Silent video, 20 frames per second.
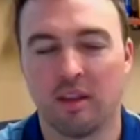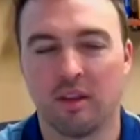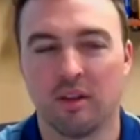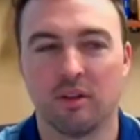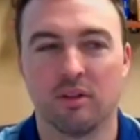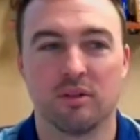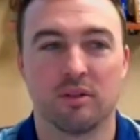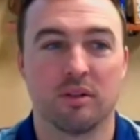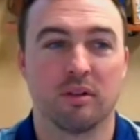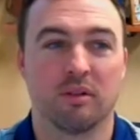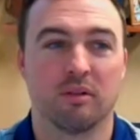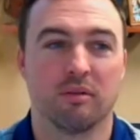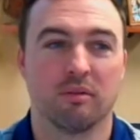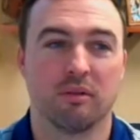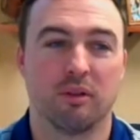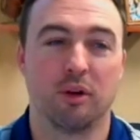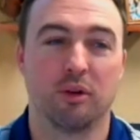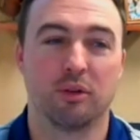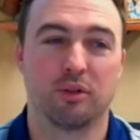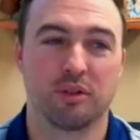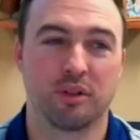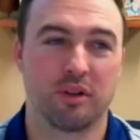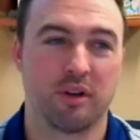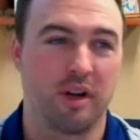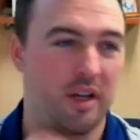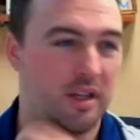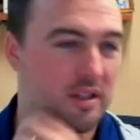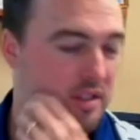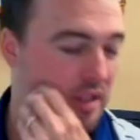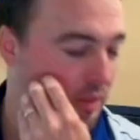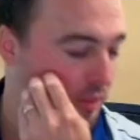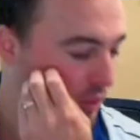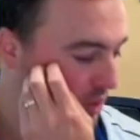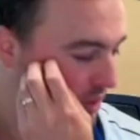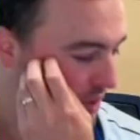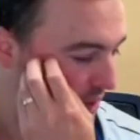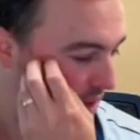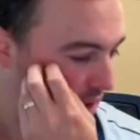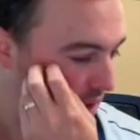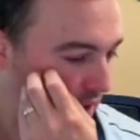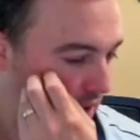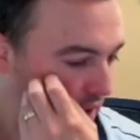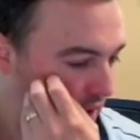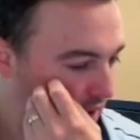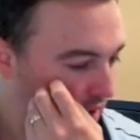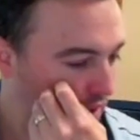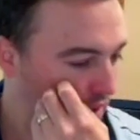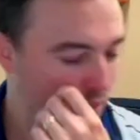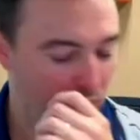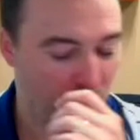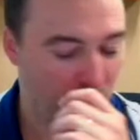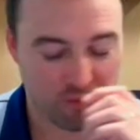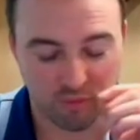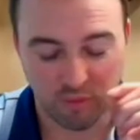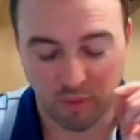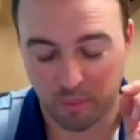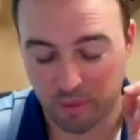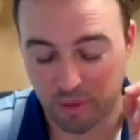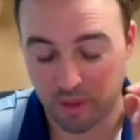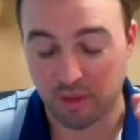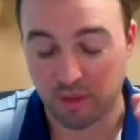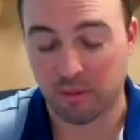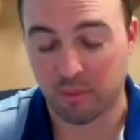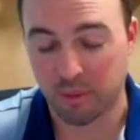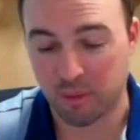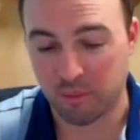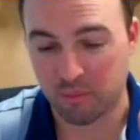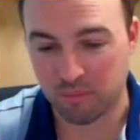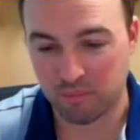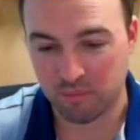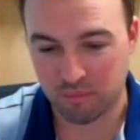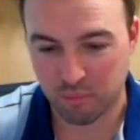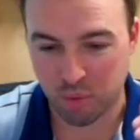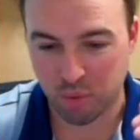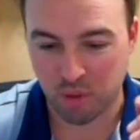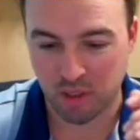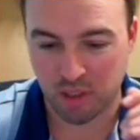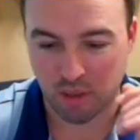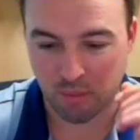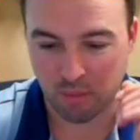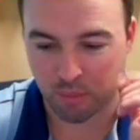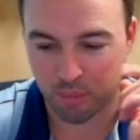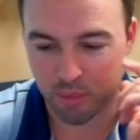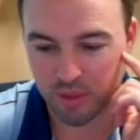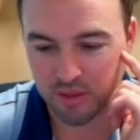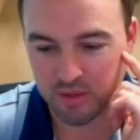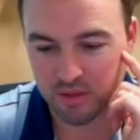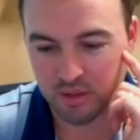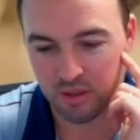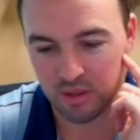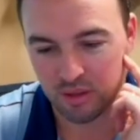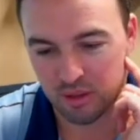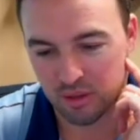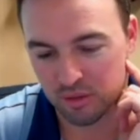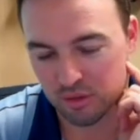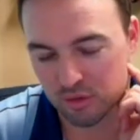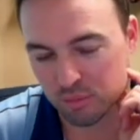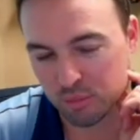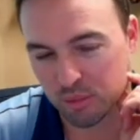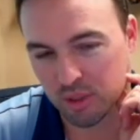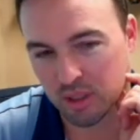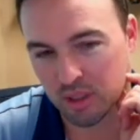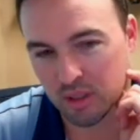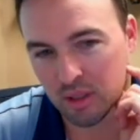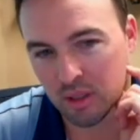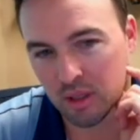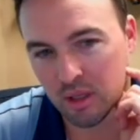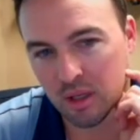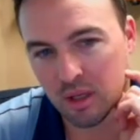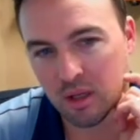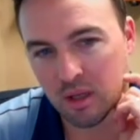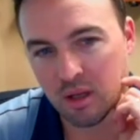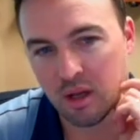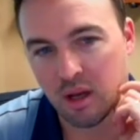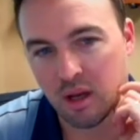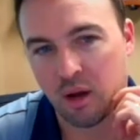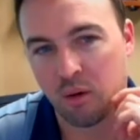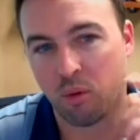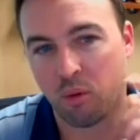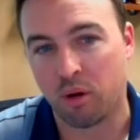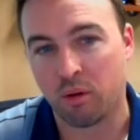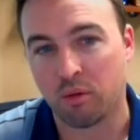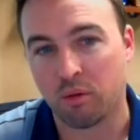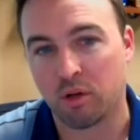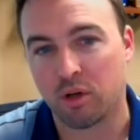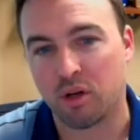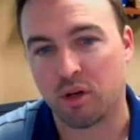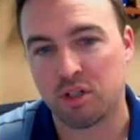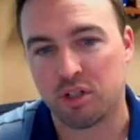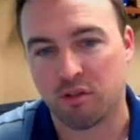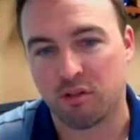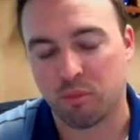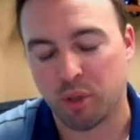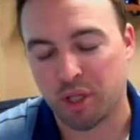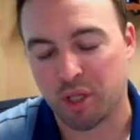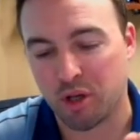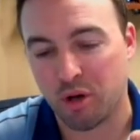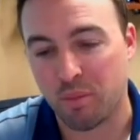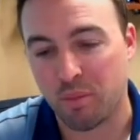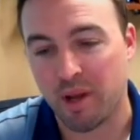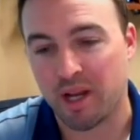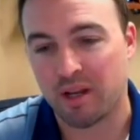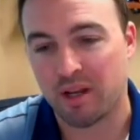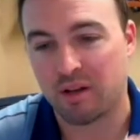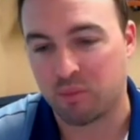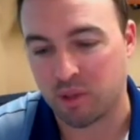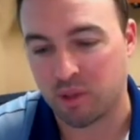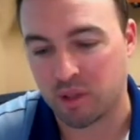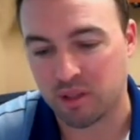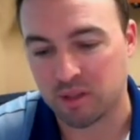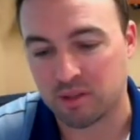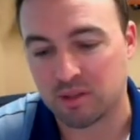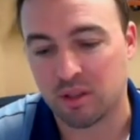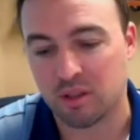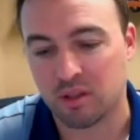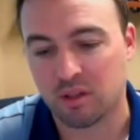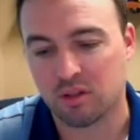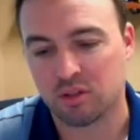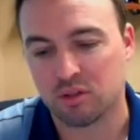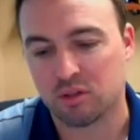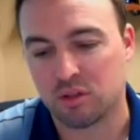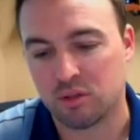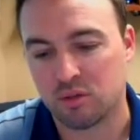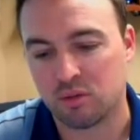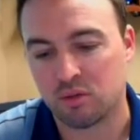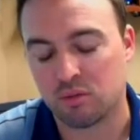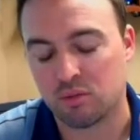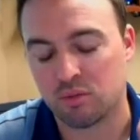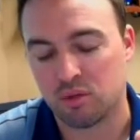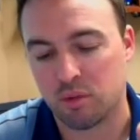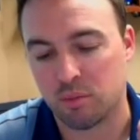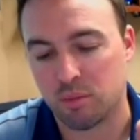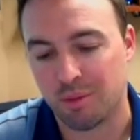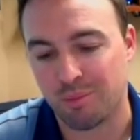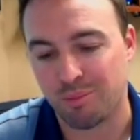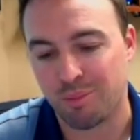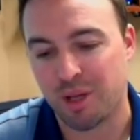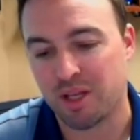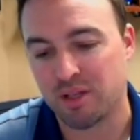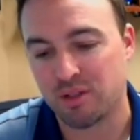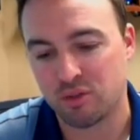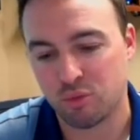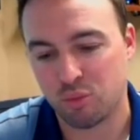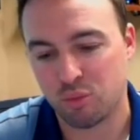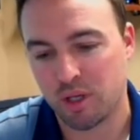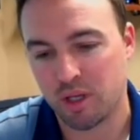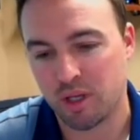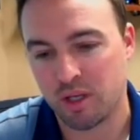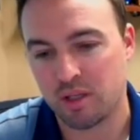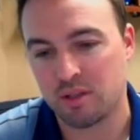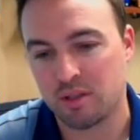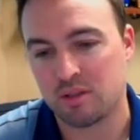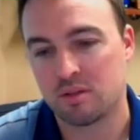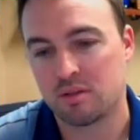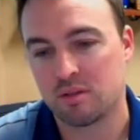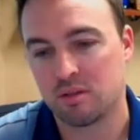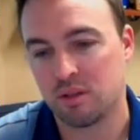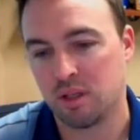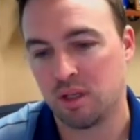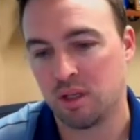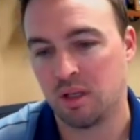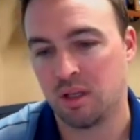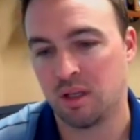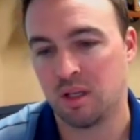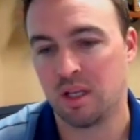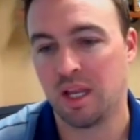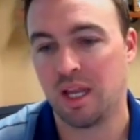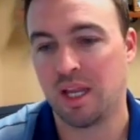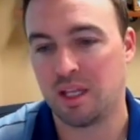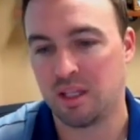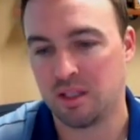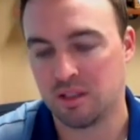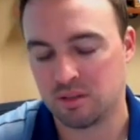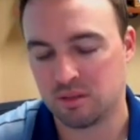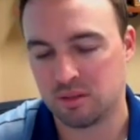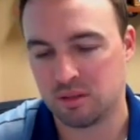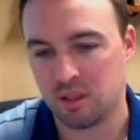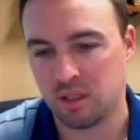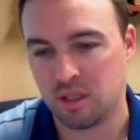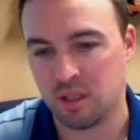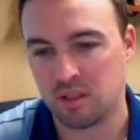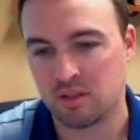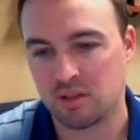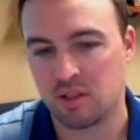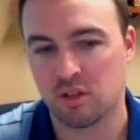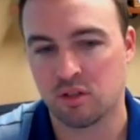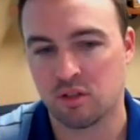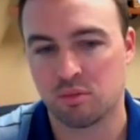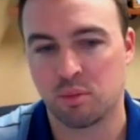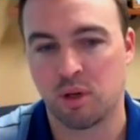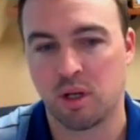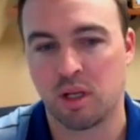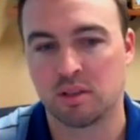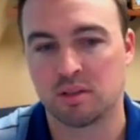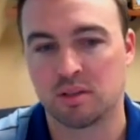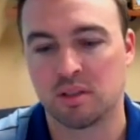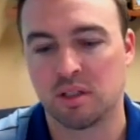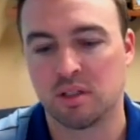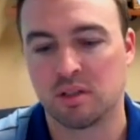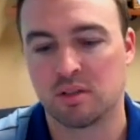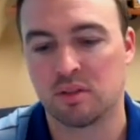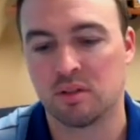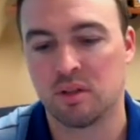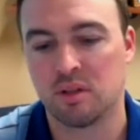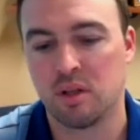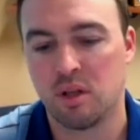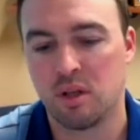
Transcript: those are great examples, and I'm gonna put a couple pins in those, but I want to encourage everybody go back and re-listen to those because some of the best ways in any sales process